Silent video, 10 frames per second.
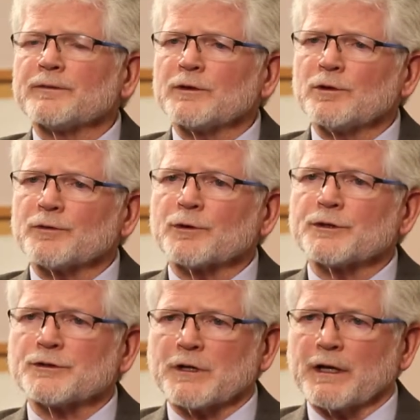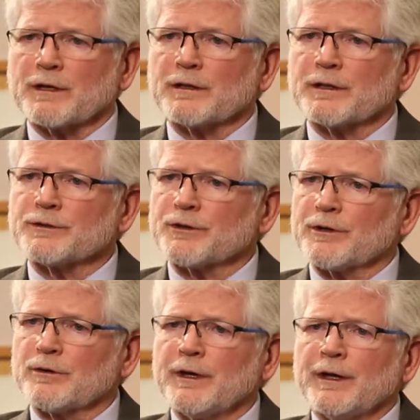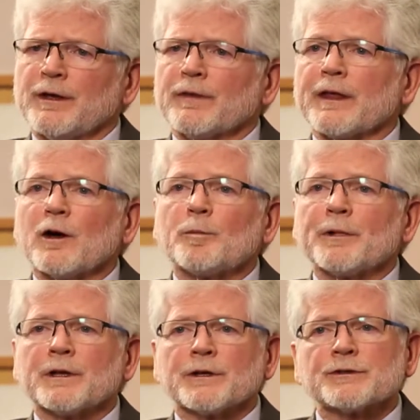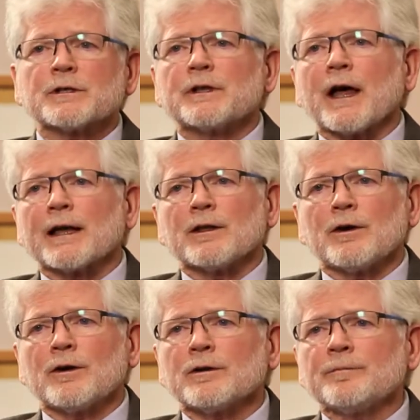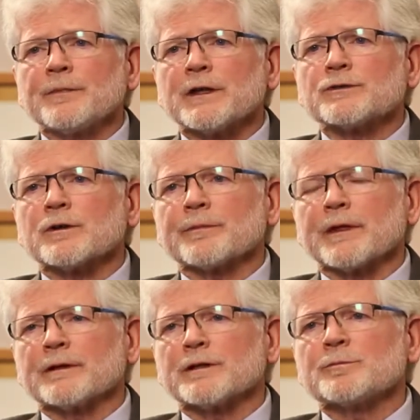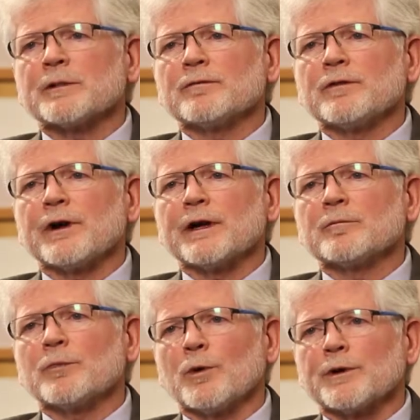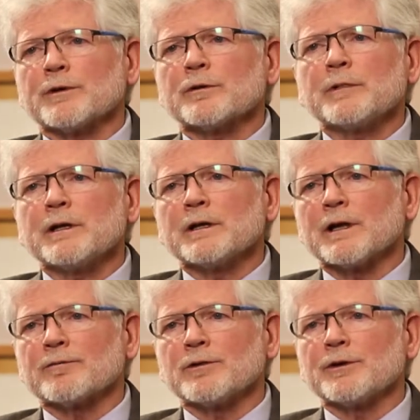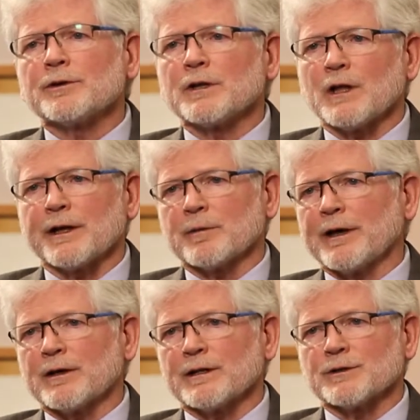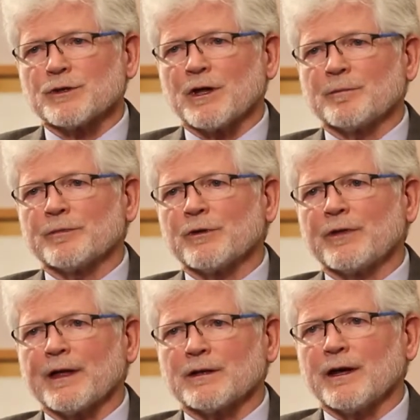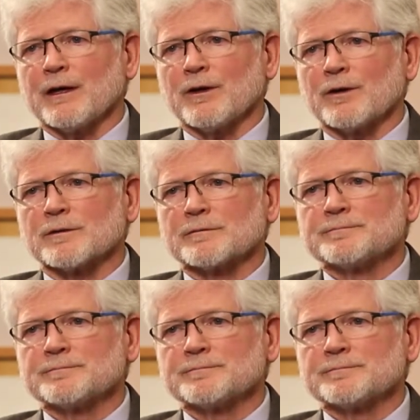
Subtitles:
view of Christianity. So the openness to dialogue is something that's been very important to me, and I've learned a lot about Islam through that dialogue.